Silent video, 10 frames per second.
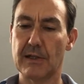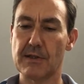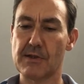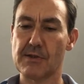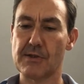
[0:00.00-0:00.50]

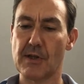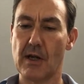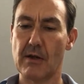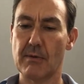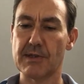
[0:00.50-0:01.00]
So,
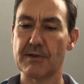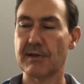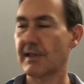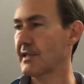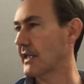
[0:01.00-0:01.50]

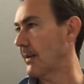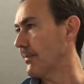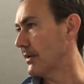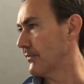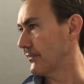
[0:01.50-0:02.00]
Louise, there's a
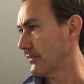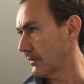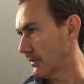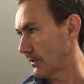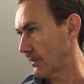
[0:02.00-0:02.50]
couple of
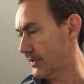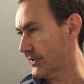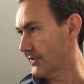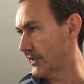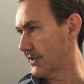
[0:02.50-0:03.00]

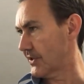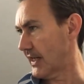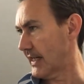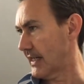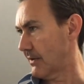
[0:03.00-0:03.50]
questions in the
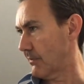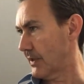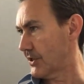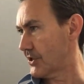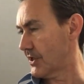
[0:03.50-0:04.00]
chat here,
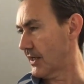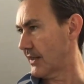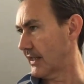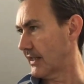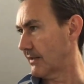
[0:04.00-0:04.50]
which I
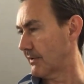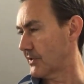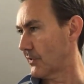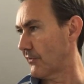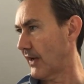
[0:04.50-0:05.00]
think are
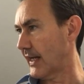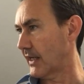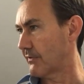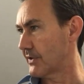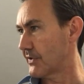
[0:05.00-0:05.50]
sort of
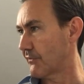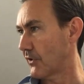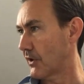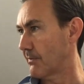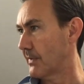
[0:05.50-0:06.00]
hangovers
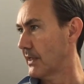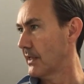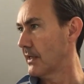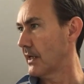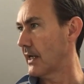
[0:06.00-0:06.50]
from
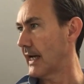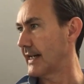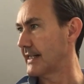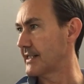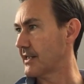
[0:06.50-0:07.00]

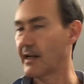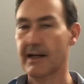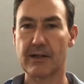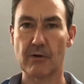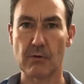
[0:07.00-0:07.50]
Andy's
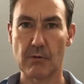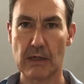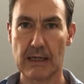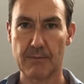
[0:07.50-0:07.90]
clinical